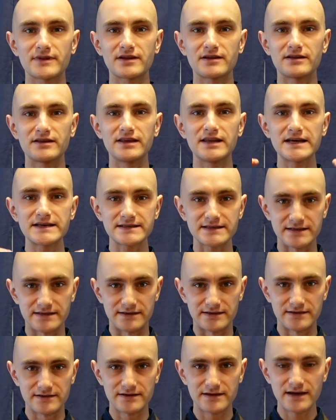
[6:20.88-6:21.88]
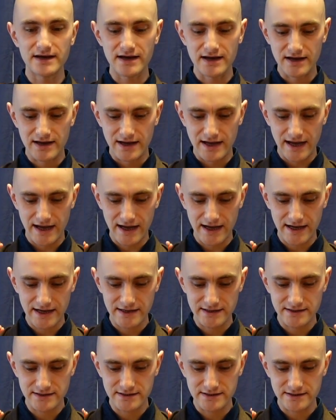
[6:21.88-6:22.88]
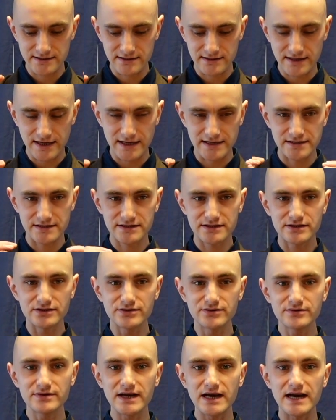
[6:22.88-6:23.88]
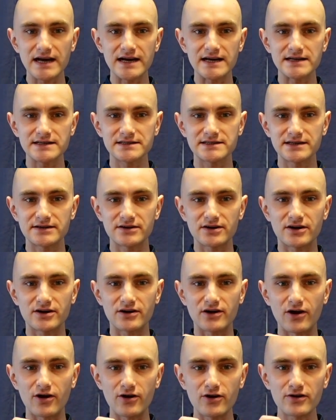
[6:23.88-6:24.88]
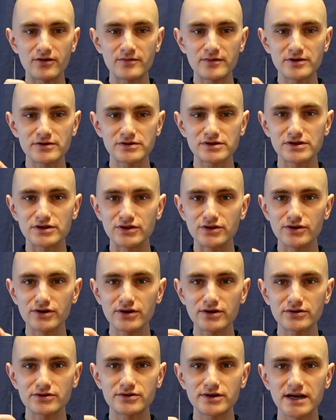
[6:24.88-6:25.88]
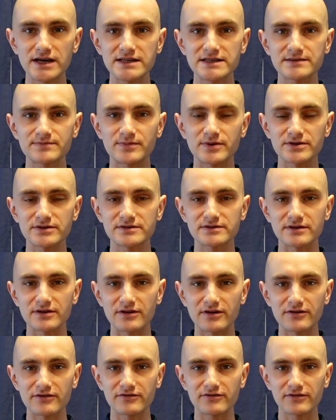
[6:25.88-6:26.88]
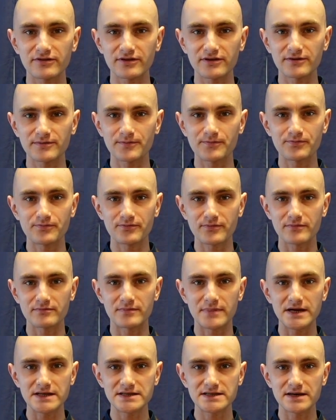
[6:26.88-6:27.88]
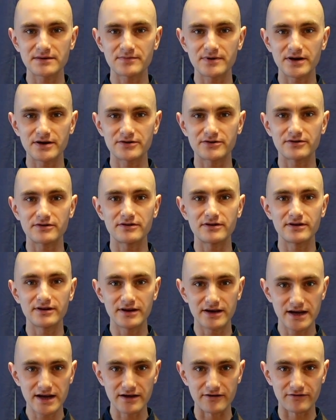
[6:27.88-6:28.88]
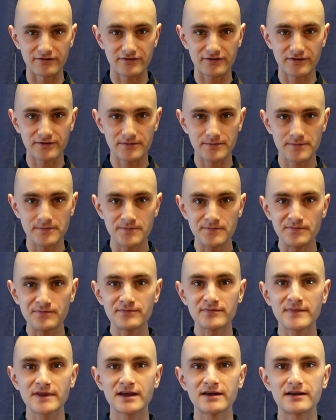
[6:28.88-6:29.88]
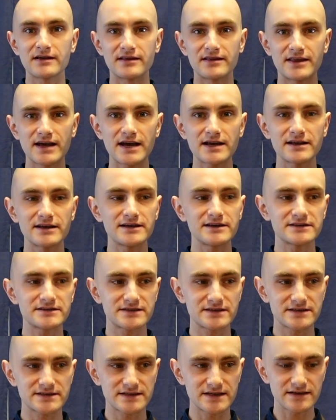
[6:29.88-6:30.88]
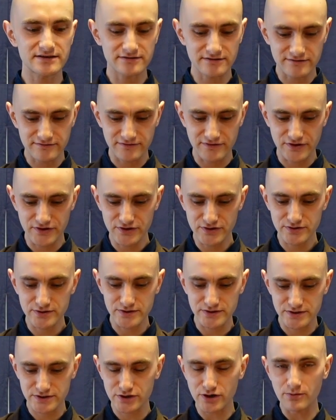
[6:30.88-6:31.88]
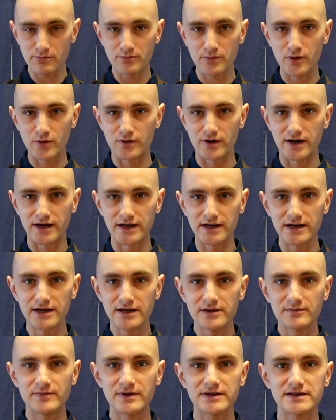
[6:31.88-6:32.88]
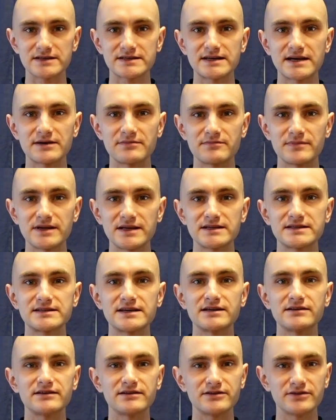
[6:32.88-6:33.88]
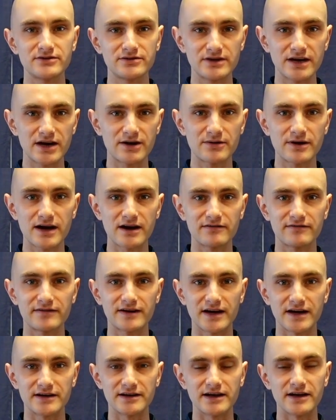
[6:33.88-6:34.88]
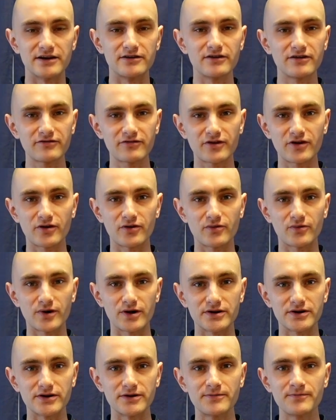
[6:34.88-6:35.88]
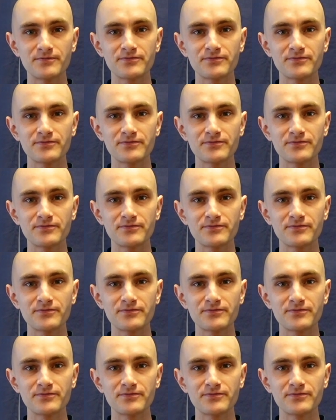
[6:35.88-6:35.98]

lessen. And as soon as there are almost no dry spots of matcha powder left, that is the signal for you to stop pouring, because that means that you now have had enough hot water